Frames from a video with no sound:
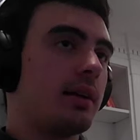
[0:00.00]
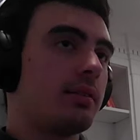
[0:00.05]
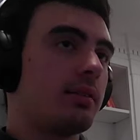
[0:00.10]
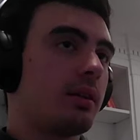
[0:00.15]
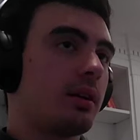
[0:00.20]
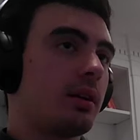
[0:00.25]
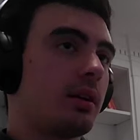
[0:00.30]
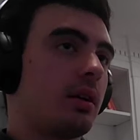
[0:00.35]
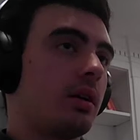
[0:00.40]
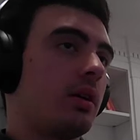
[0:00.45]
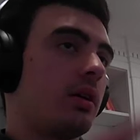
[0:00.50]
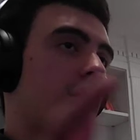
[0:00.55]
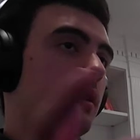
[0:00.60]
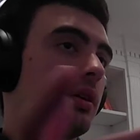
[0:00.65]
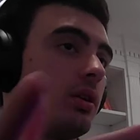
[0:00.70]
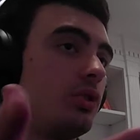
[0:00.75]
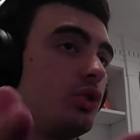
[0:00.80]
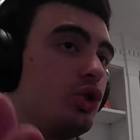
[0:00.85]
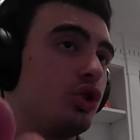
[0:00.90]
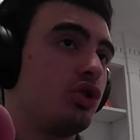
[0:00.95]
guys?
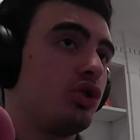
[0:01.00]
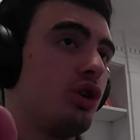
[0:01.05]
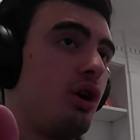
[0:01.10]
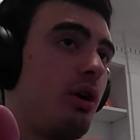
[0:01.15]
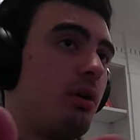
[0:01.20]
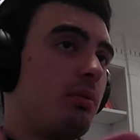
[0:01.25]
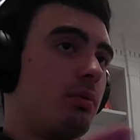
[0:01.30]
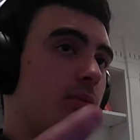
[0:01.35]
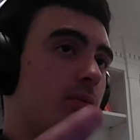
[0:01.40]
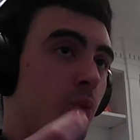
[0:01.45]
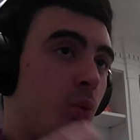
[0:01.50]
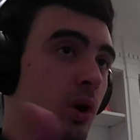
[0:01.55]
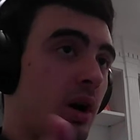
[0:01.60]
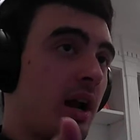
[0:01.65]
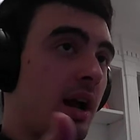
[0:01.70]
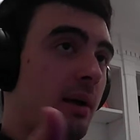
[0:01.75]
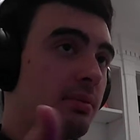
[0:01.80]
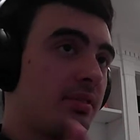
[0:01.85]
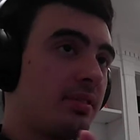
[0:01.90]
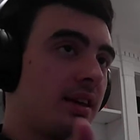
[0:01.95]
Just know
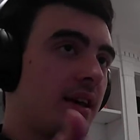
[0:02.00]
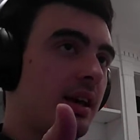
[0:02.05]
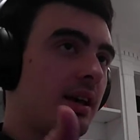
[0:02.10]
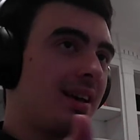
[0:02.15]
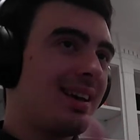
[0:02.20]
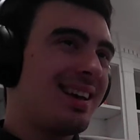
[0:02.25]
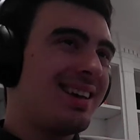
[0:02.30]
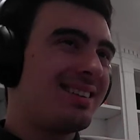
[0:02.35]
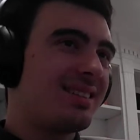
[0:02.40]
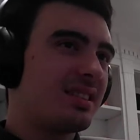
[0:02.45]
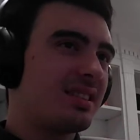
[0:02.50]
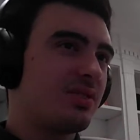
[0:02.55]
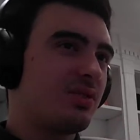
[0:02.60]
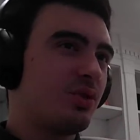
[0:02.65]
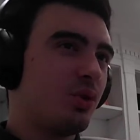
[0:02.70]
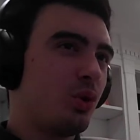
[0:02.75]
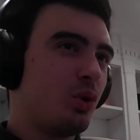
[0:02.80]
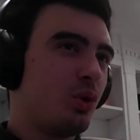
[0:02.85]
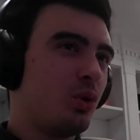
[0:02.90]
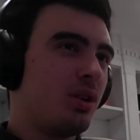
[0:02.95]
what I'm saying is
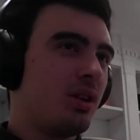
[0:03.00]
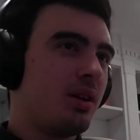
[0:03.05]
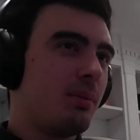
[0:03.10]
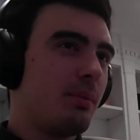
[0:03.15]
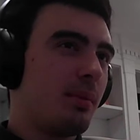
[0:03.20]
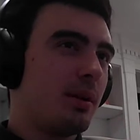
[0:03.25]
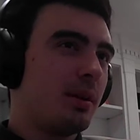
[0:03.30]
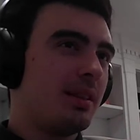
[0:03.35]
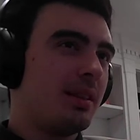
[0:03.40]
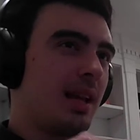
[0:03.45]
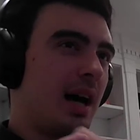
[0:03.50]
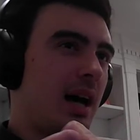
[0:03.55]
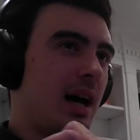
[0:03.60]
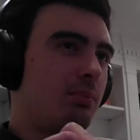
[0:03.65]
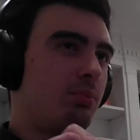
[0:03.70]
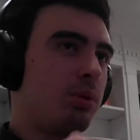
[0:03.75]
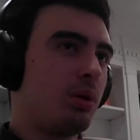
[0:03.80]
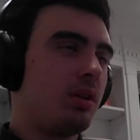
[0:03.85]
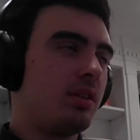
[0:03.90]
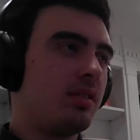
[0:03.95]
full
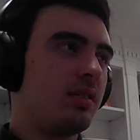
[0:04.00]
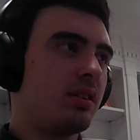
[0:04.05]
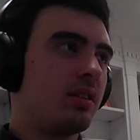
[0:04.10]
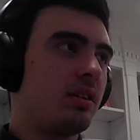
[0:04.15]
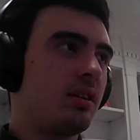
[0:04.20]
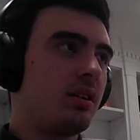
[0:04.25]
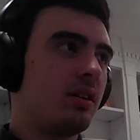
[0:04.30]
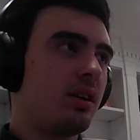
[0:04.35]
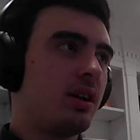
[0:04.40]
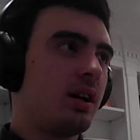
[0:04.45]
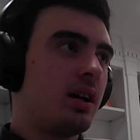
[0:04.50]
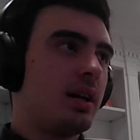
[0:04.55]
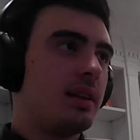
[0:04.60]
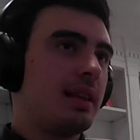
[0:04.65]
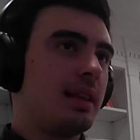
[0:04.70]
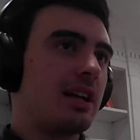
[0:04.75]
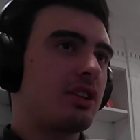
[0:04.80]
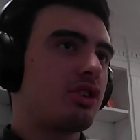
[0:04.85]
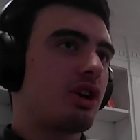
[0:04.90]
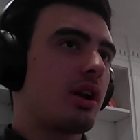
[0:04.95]
non-political,
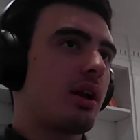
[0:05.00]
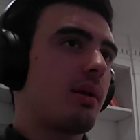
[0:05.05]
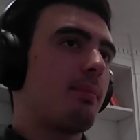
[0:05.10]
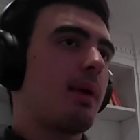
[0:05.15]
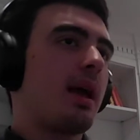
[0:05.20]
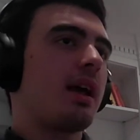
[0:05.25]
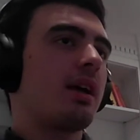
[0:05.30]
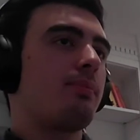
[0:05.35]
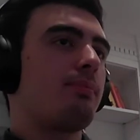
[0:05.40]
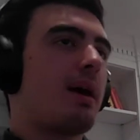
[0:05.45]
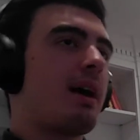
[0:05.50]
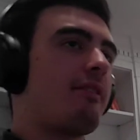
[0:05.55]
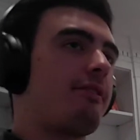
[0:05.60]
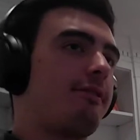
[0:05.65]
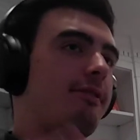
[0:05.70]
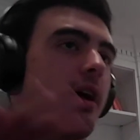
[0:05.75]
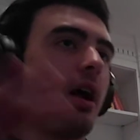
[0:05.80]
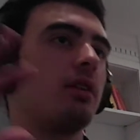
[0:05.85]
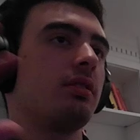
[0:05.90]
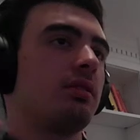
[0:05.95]
not trying to make my
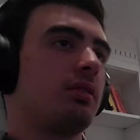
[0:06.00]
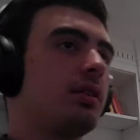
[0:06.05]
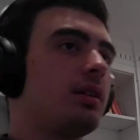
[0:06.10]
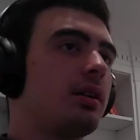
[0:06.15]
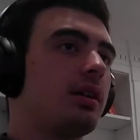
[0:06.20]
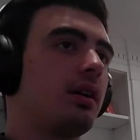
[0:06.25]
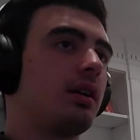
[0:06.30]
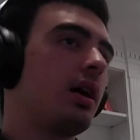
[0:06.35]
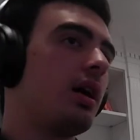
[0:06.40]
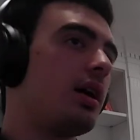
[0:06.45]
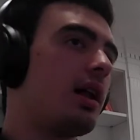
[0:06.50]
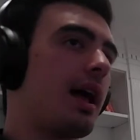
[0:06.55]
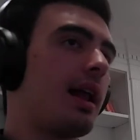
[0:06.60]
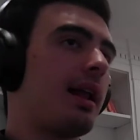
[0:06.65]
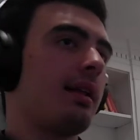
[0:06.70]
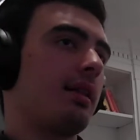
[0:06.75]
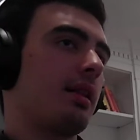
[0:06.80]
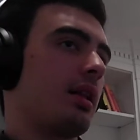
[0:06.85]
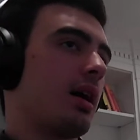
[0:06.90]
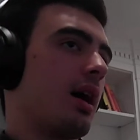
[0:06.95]
friends look good
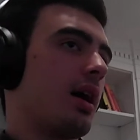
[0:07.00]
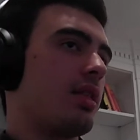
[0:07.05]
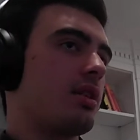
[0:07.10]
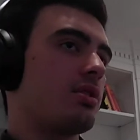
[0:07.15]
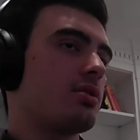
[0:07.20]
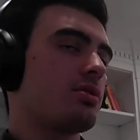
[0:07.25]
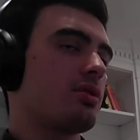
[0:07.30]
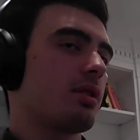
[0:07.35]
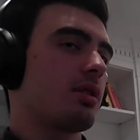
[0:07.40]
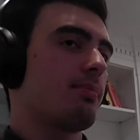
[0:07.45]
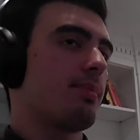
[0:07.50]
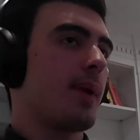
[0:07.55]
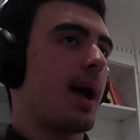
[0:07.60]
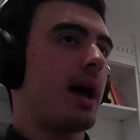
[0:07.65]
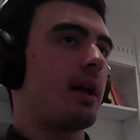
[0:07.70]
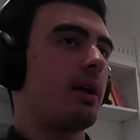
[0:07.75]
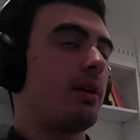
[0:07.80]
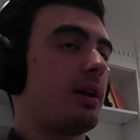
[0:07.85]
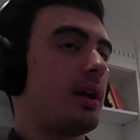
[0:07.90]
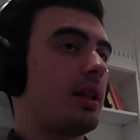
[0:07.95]
and others look
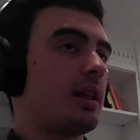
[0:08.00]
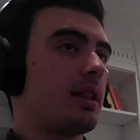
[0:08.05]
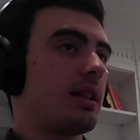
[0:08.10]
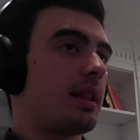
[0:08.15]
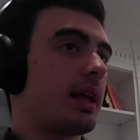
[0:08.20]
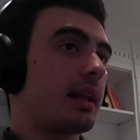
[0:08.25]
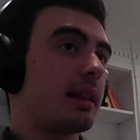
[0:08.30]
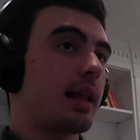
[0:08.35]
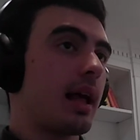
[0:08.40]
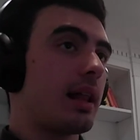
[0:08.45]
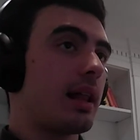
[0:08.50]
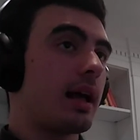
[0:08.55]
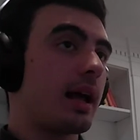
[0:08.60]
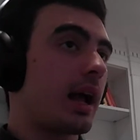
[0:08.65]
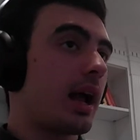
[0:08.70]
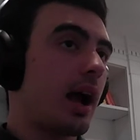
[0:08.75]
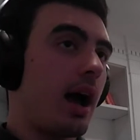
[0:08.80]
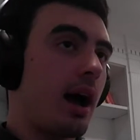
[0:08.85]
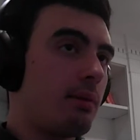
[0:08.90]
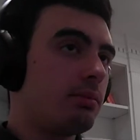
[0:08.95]
bad or anything like that.
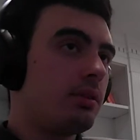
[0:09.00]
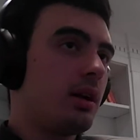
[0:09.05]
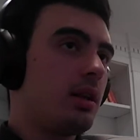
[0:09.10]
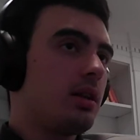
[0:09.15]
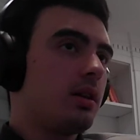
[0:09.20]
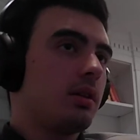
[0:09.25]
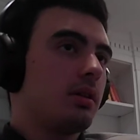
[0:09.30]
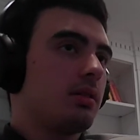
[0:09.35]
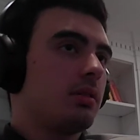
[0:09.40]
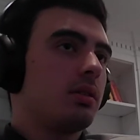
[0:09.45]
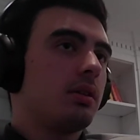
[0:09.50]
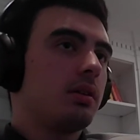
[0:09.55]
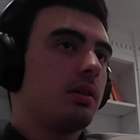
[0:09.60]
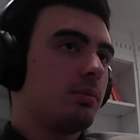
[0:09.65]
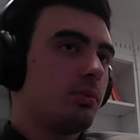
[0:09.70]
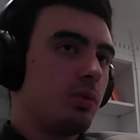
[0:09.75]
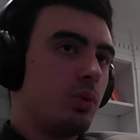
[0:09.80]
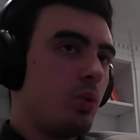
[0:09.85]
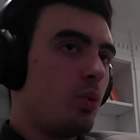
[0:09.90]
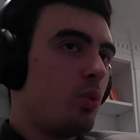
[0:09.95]
Like I'm telling you
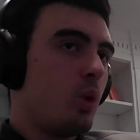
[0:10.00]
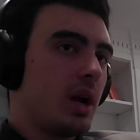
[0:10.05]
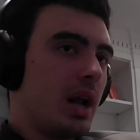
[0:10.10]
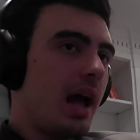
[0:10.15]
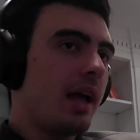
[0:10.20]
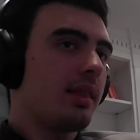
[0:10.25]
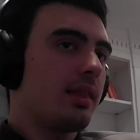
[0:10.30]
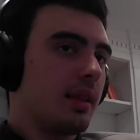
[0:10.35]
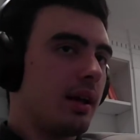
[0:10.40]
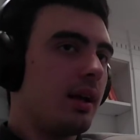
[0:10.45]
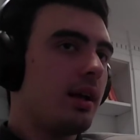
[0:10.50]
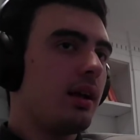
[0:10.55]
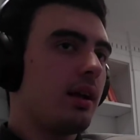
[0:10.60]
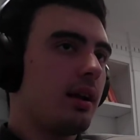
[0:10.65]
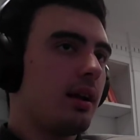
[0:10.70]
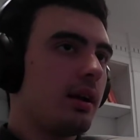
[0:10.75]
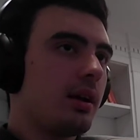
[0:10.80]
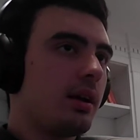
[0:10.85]
what I think.